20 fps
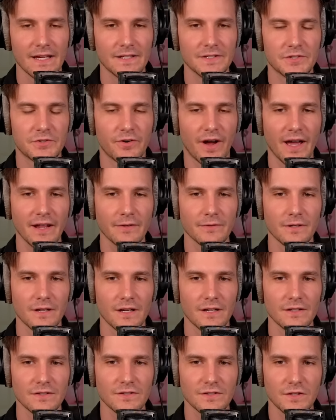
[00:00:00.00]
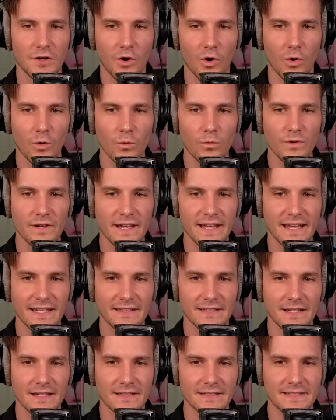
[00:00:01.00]
Try to tone
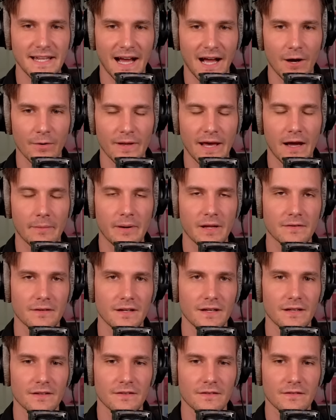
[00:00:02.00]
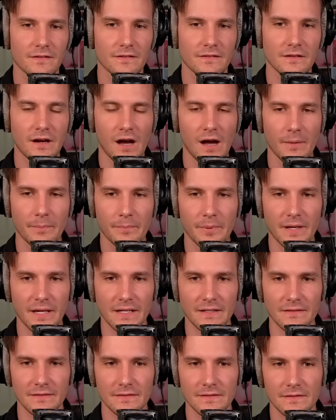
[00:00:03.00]
it down. How about
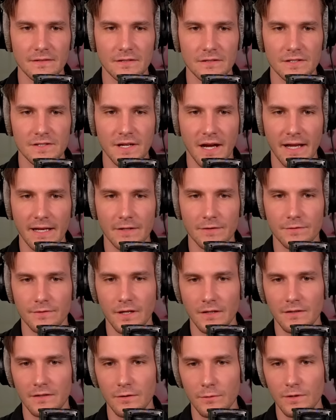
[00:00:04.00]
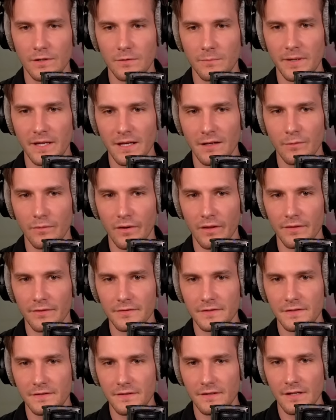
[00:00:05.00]
stopping? Yikes, or not do it to begin
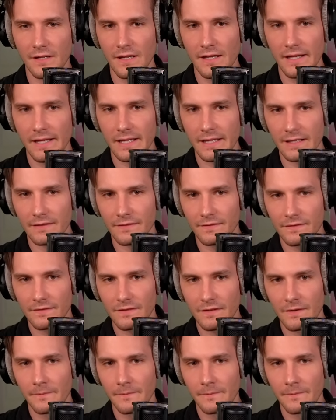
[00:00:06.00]
with. Jeez.